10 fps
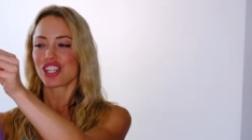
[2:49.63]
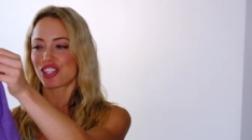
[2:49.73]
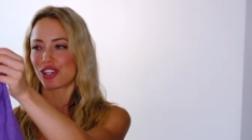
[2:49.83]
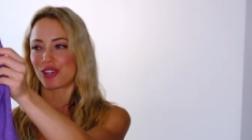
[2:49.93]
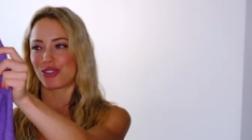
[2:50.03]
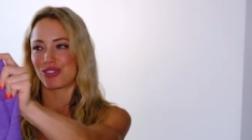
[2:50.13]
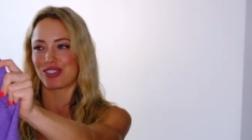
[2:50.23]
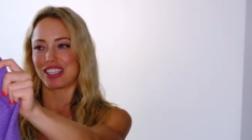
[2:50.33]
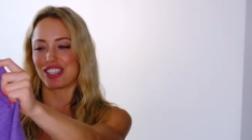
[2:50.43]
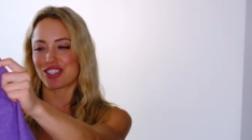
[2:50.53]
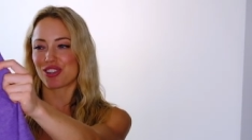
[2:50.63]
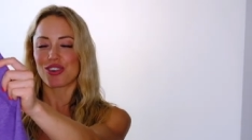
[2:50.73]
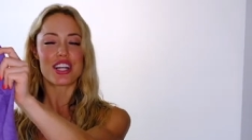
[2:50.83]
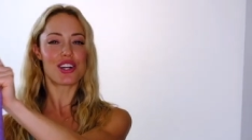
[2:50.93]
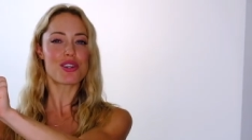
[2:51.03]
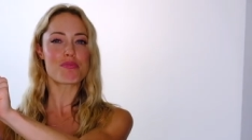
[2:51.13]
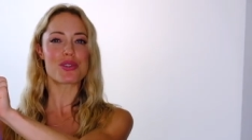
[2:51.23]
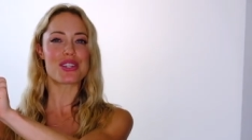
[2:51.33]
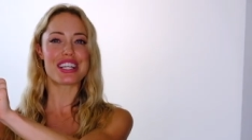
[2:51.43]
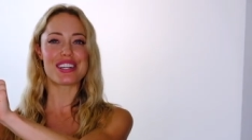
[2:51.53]
So it looks great on your
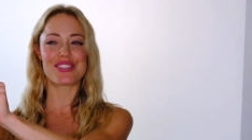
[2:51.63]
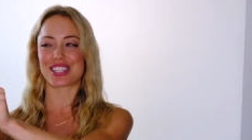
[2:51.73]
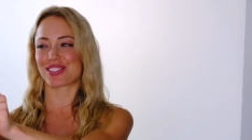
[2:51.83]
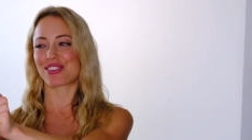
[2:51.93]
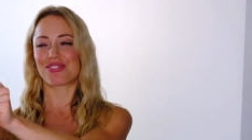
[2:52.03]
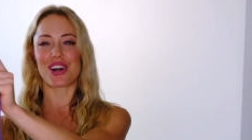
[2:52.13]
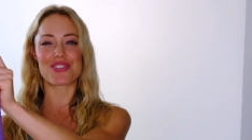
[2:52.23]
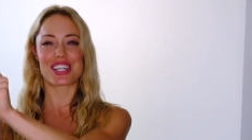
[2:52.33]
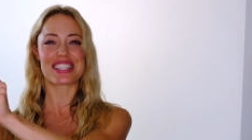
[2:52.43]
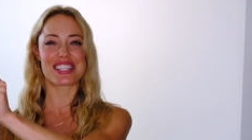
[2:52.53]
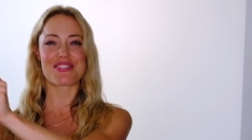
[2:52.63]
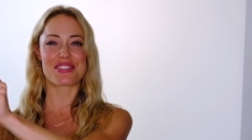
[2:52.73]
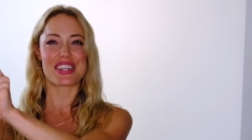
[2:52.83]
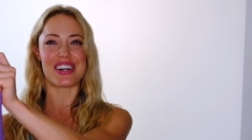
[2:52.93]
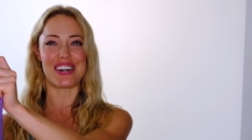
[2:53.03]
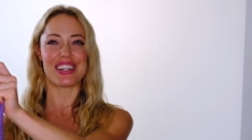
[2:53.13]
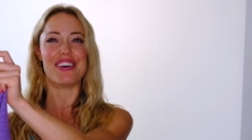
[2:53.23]
booty, which is what Bombshell seems to be all